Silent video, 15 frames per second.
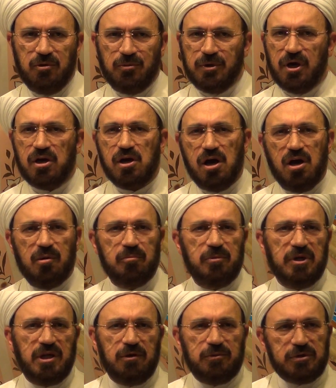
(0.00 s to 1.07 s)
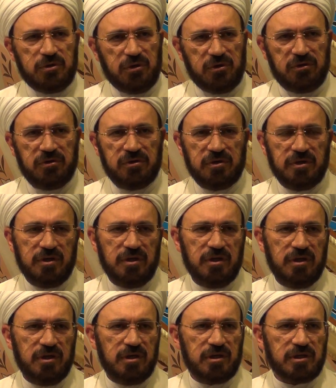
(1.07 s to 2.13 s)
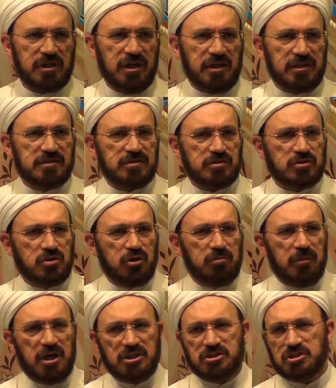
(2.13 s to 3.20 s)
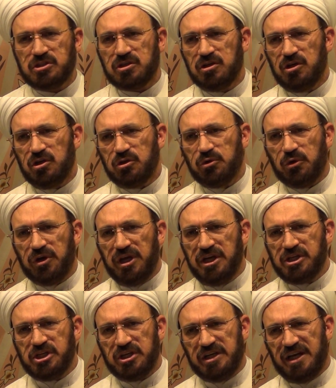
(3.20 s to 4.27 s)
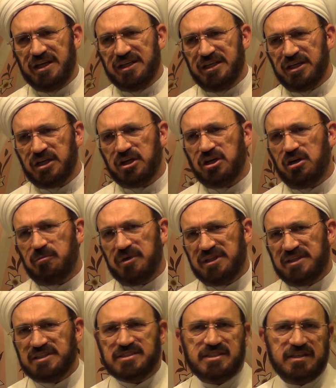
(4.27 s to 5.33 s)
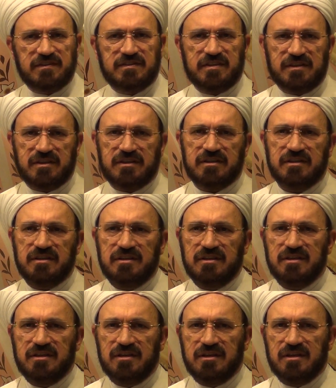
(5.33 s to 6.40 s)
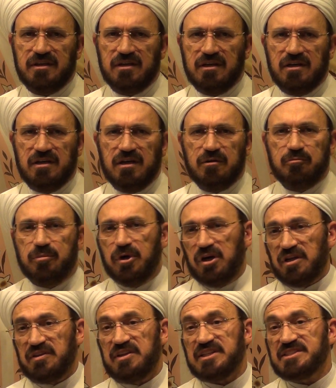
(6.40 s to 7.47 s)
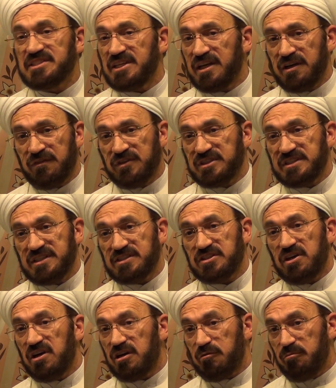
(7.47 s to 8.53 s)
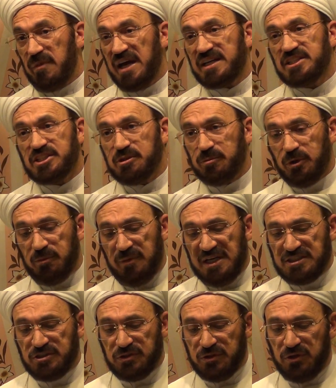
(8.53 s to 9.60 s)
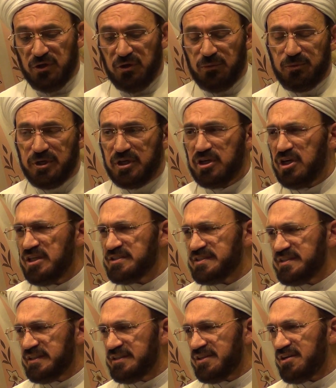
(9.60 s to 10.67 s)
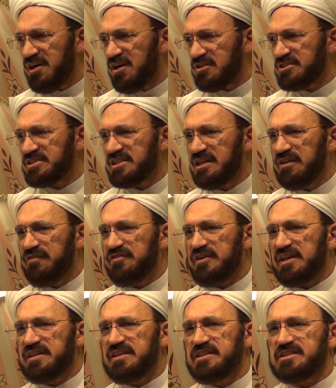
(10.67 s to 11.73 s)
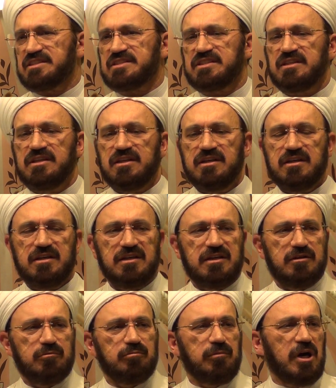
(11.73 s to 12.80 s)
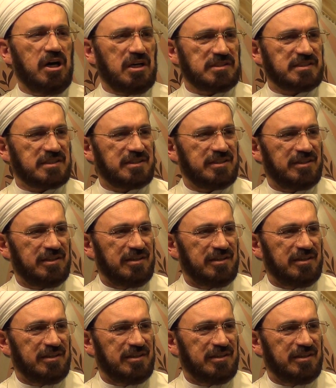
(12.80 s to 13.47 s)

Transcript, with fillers: We are humble, we don't get so much donation and income at the center, but the services are maximum, as you know. We consider ourselves at this mosque